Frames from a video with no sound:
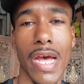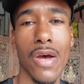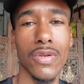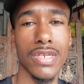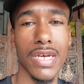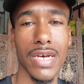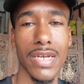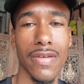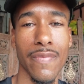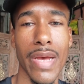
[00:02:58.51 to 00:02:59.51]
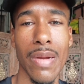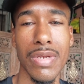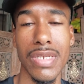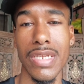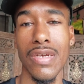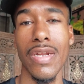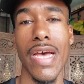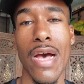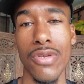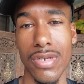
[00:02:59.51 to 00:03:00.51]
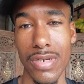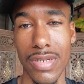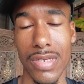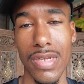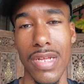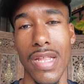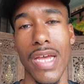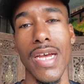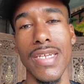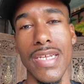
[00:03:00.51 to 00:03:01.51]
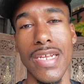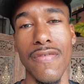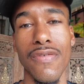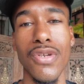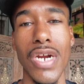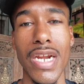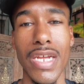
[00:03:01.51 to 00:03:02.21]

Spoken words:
outside of Panama City on the outskirts. Like I said, if you're trying